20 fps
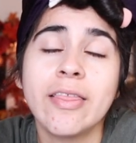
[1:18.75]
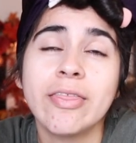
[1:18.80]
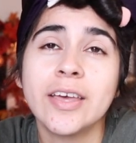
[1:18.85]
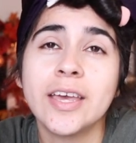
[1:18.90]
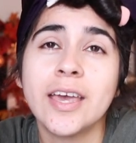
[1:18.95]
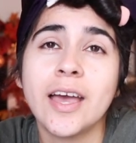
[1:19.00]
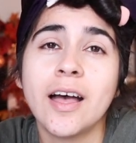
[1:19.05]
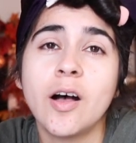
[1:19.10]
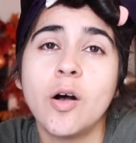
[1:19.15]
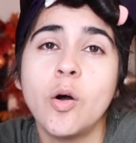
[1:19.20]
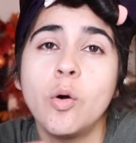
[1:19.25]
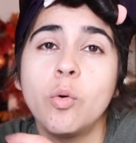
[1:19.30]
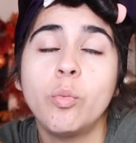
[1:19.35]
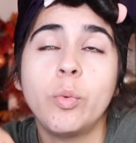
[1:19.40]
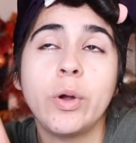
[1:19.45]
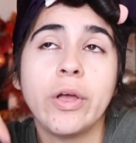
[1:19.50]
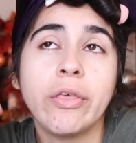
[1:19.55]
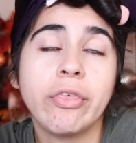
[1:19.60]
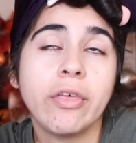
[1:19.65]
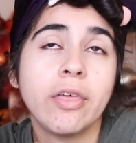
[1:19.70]
the gal
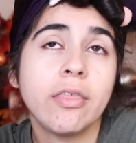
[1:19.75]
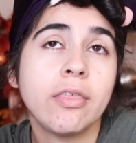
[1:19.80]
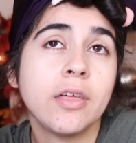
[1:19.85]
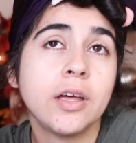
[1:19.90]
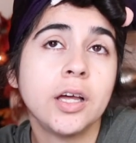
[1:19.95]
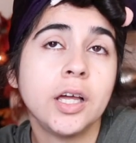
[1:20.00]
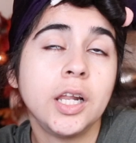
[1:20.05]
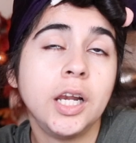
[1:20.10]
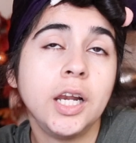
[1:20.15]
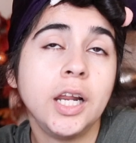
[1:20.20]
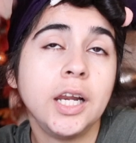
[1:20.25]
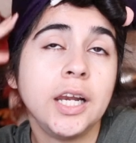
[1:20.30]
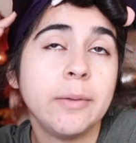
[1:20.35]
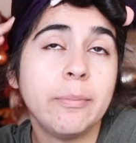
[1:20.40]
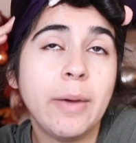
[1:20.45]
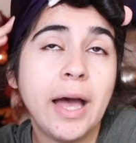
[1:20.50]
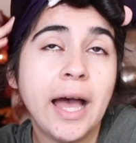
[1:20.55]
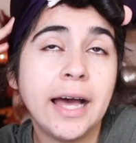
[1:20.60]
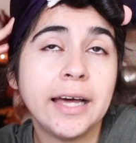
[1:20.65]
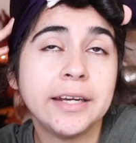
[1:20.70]
with the lily
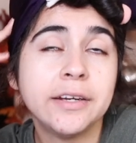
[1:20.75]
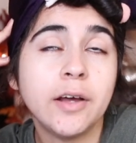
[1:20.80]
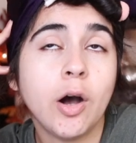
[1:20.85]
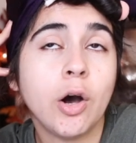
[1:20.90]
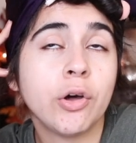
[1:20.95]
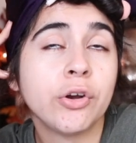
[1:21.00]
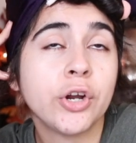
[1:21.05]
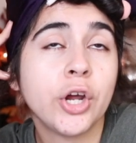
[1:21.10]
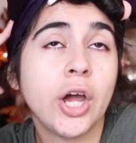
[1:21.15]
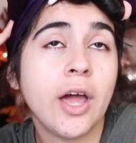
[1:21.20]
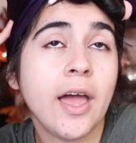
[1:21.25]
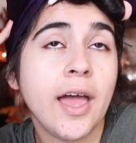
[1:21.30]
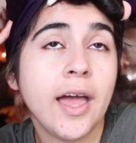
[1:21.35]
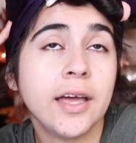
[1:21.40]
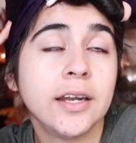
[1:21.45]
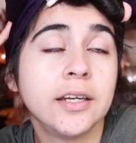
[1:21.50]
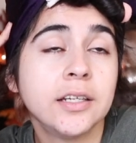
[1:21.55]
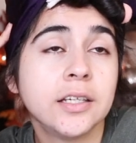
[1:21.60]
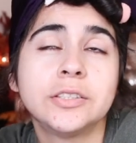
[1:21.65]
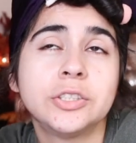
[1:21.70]
pad on her
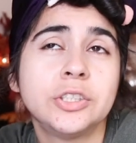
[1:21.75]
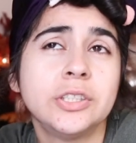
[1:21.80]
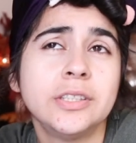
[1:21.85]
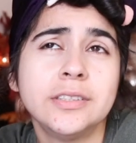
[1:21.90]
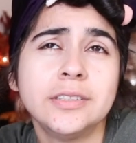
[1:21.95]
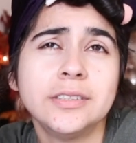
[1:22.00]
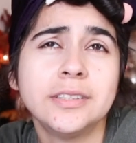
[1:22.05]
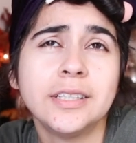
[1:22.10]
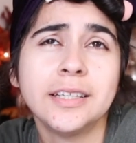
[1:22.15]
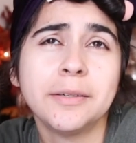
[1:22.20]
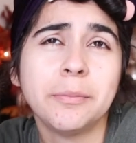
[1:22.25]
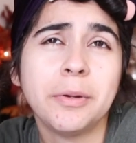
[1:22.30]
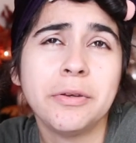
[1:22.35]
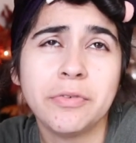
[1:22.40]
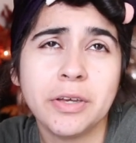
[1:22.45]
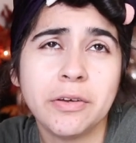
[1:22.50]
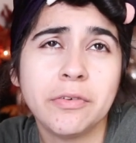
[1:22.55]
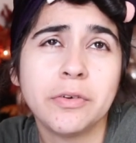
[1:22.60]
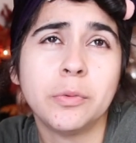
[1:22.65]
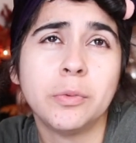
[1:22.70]
head. She is like my
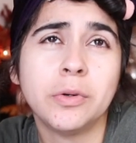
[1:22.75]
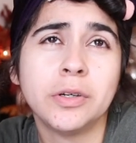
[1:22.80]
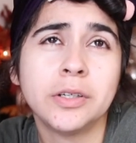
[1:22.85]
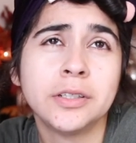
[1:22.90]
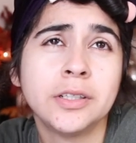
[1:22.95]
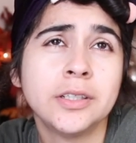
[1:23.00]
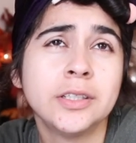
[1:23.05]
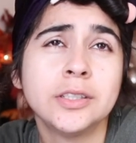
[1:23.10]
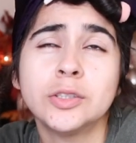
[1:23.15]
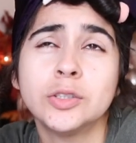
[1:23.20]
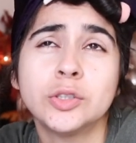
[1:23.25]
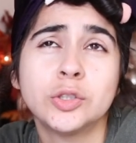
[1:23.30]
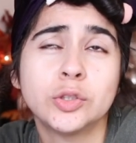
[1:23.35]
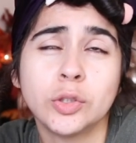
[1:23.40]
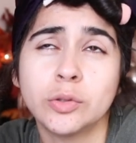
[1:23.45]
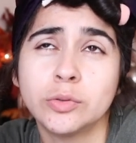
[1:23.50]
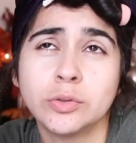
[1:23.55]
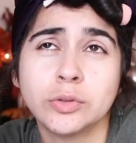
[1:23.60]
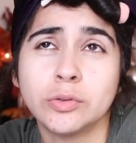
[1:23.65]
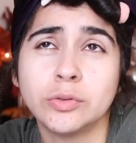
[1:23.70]
favorite one.
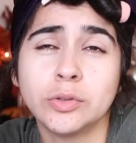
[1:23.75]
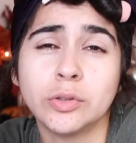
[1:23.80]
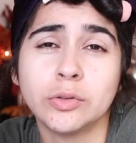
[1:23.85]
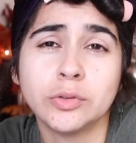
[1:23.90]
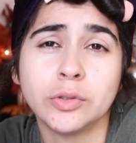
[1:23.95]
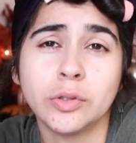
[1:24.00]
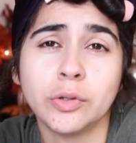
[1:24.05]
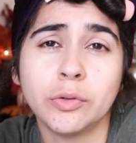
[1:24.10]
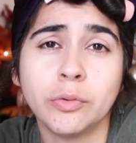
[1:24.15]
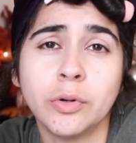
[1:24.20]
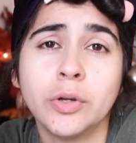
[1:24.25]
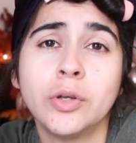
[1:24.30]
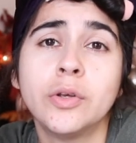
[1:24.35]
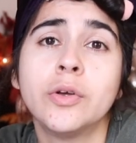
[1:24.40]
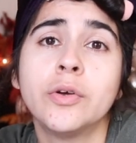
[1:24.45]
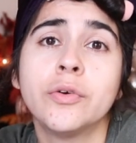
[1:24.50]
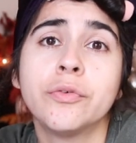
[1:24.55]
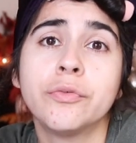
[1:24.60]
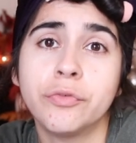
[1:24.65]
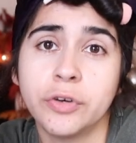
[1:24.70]
So, so, so, so
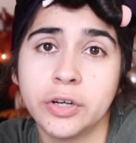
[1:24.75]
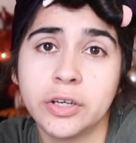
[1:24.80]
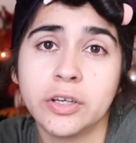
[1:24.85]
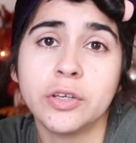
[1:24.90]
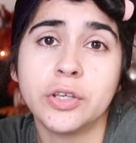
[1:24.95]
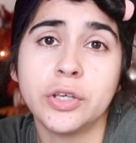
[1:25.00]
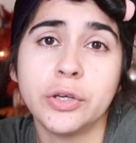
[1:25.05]
freaking